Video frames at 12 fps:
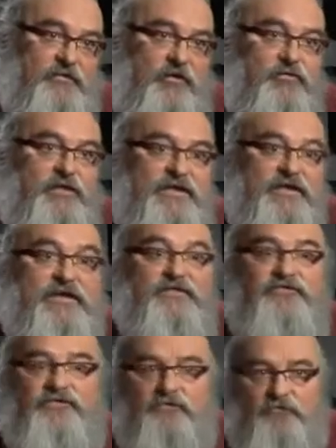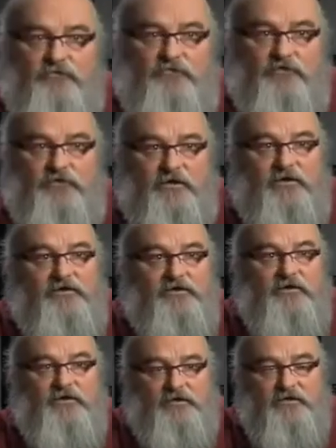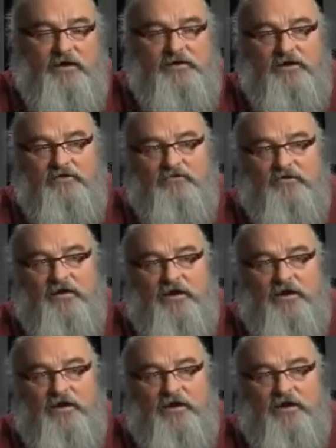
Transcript: loading easier for the 900